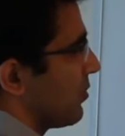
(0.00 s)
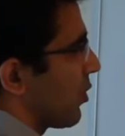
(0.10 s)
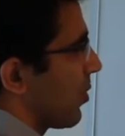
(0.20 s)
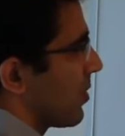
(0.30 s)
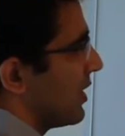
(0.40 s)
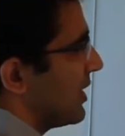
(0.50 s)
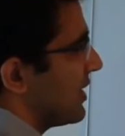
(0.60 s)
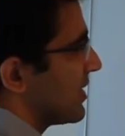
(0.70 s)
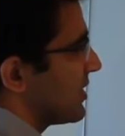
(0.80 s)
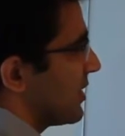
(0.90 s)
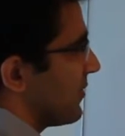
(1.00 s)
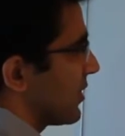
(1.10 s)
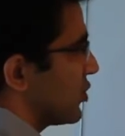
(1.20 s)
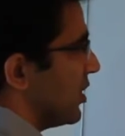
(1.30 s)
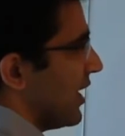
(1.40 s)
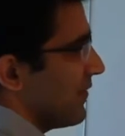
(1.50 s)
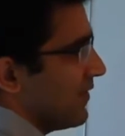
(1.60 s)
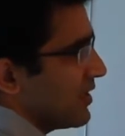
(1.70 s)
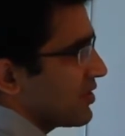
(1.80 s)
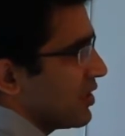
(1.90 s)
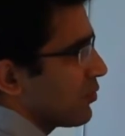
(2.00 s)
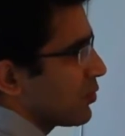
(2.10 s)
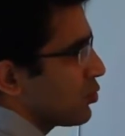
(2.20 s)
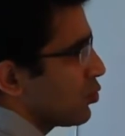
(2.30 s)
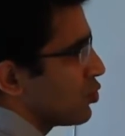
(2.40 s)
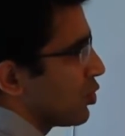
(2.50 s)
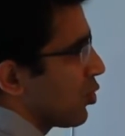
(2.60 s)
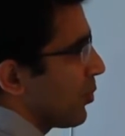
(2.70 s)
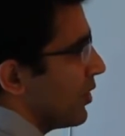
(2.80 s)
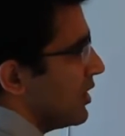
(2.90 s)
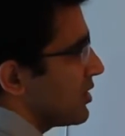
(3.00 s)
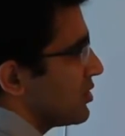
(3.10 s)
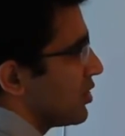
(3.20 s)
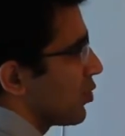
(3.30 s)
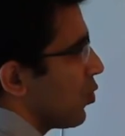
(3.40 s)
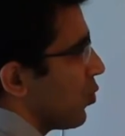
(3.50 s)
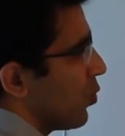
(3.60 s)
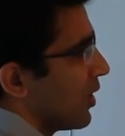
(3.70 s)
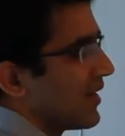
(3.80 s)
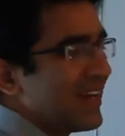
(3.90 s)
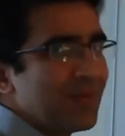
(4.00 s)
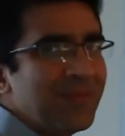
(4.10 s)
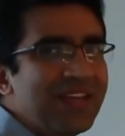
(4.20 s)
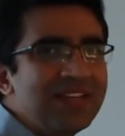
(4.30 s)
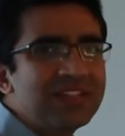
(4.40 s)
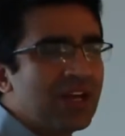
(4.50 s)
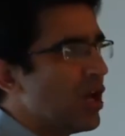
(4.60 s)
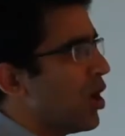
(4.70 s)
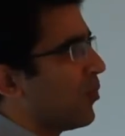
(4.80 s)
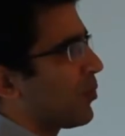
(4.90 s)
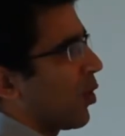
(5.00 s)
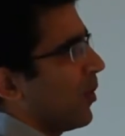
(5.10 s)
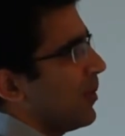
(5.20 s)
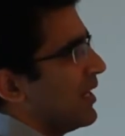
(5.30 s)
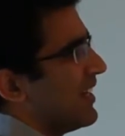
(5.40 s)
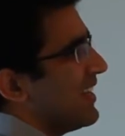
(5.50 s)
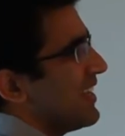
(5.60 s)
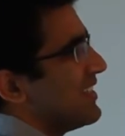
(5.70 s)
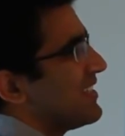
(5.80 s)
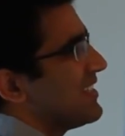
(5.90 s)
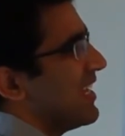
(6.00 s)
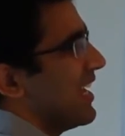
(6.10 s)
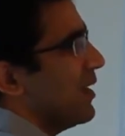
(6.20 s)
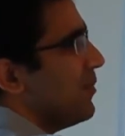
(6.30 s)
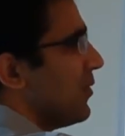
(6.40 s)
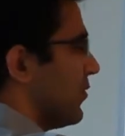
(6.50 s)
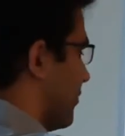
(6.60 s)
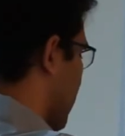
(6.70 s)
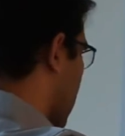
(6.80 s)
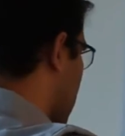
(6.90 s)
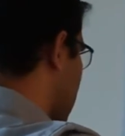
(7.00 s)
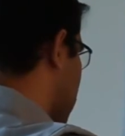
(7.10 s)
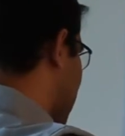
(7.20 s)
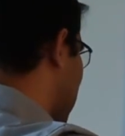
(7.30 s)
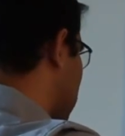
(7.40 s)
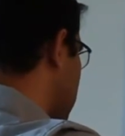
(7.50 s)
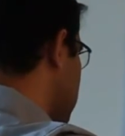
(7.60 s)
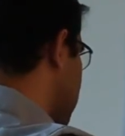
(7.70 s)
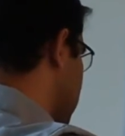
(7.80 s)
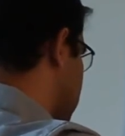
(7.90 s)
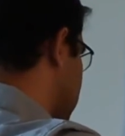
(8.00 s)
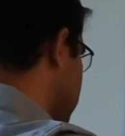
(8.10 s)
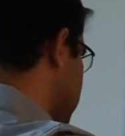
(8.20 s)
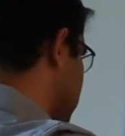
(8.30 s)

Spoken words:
Probability density function fx equals to 0.01. It means probability is same for all the values in this